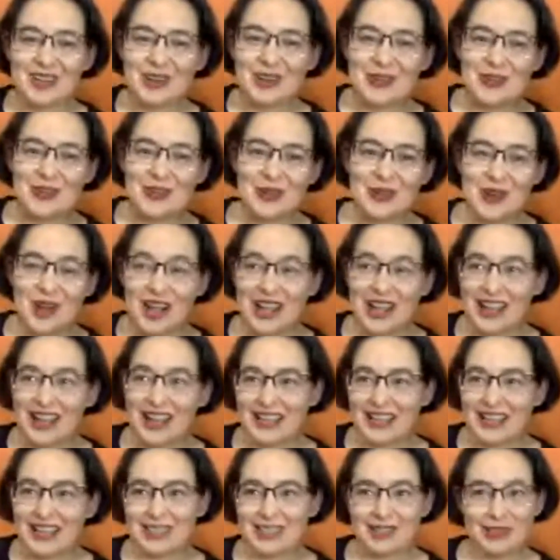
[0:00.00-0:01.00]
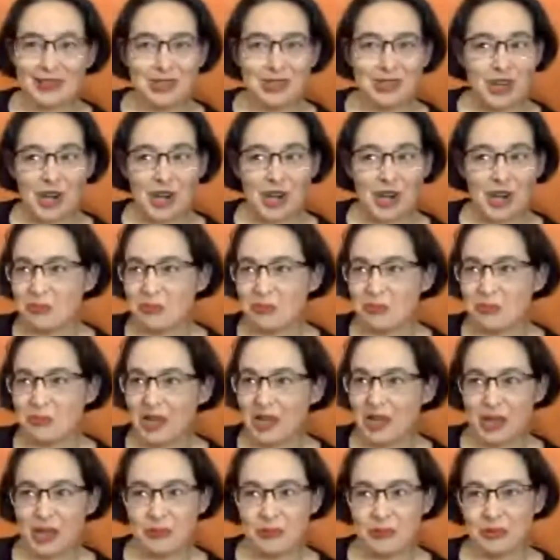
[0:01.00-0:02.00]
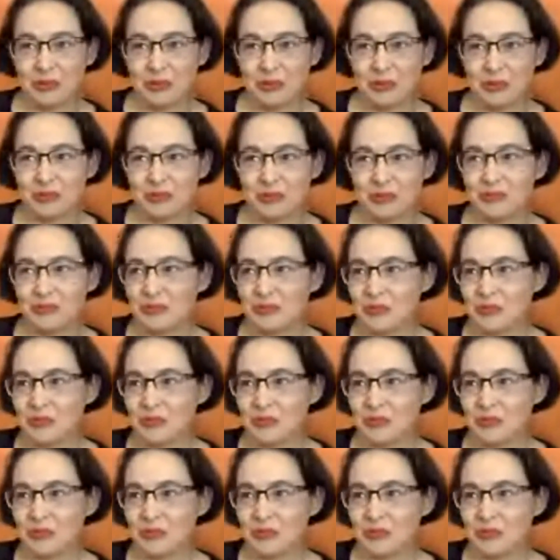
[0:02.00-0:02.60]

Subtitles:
So I started putting up